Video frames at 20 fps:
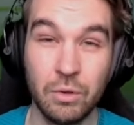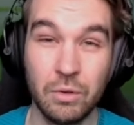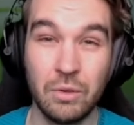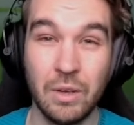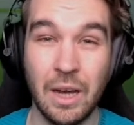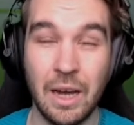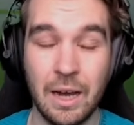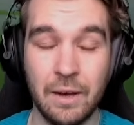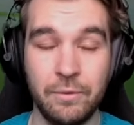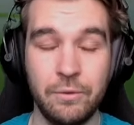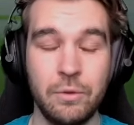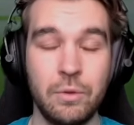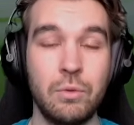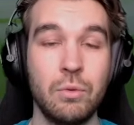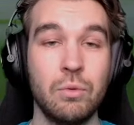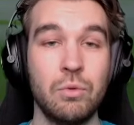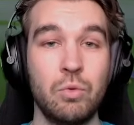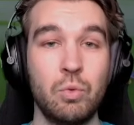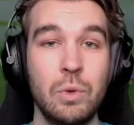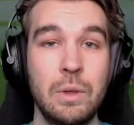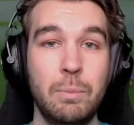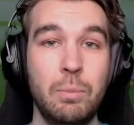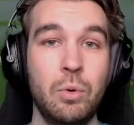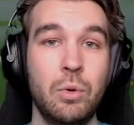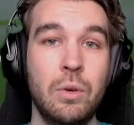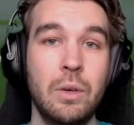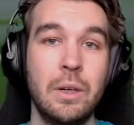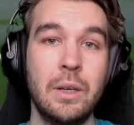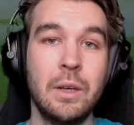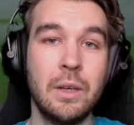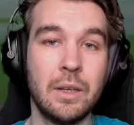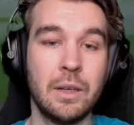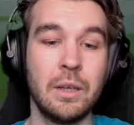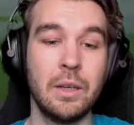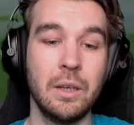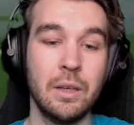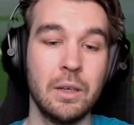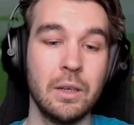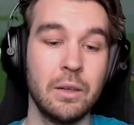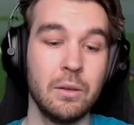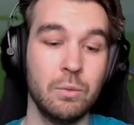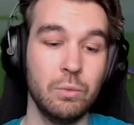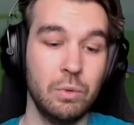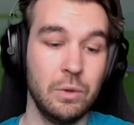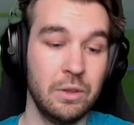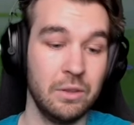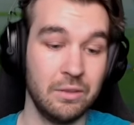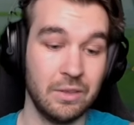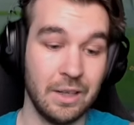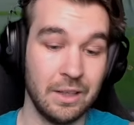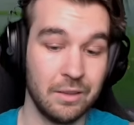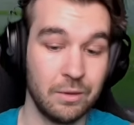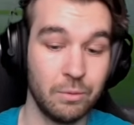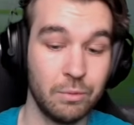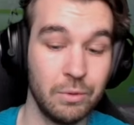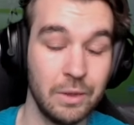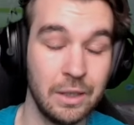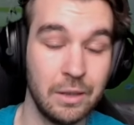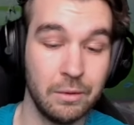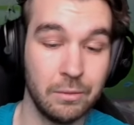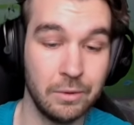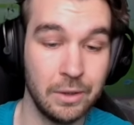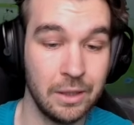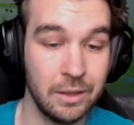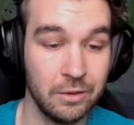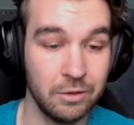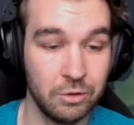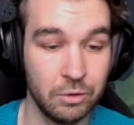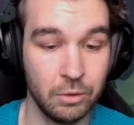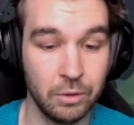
have to go sweeper, which is actually really, really strong